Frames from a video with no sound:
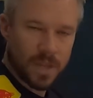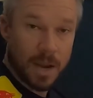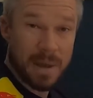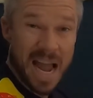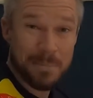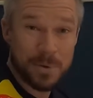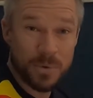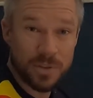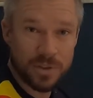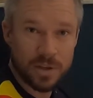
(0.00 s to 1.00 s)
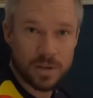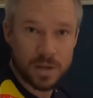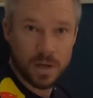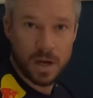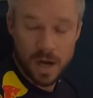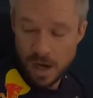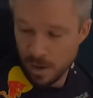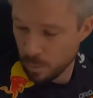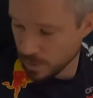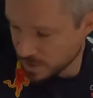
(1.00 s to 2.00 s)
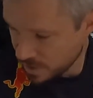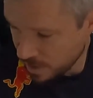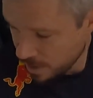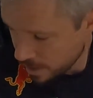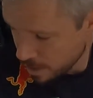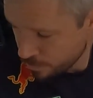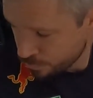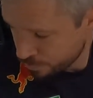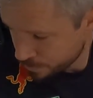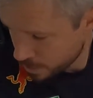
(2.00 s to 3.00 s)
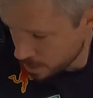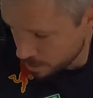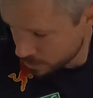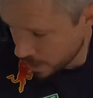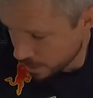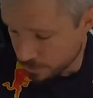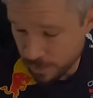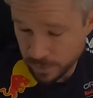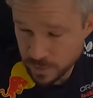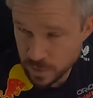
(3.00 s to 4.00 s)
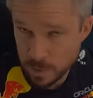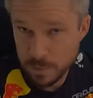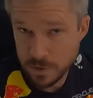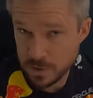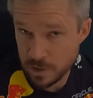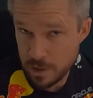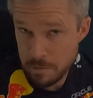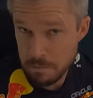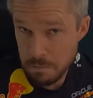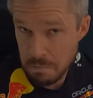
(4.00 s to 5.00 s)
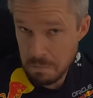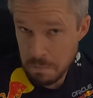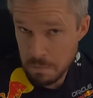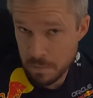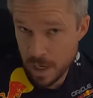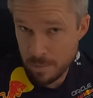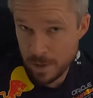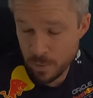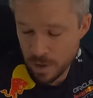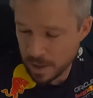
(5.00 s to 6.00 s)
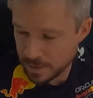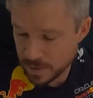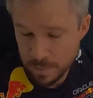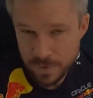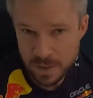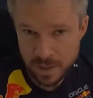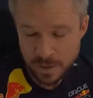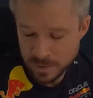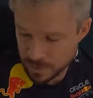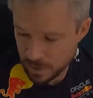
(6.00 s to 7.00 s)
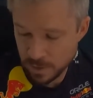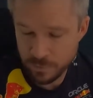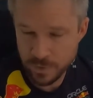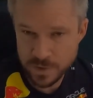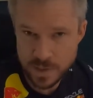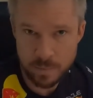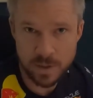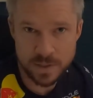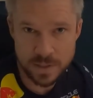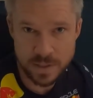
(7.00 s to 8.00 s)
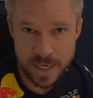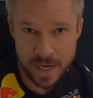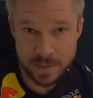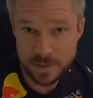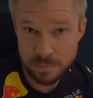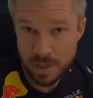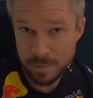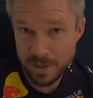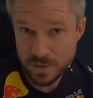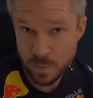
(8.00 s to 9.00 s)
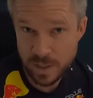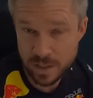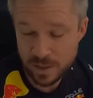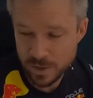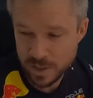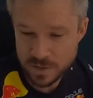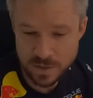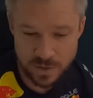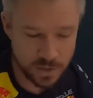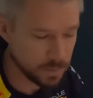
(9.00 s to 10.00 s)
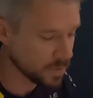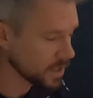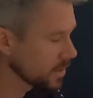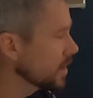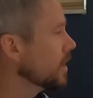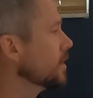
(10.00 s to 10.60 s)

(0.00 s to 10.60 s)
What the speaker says: I'm happy with it. We'll see if the daughter falls asleep in the seat. Maybe we're onto something here. So for the sim racing dads, maybe it's a way to get your kids to sleep, and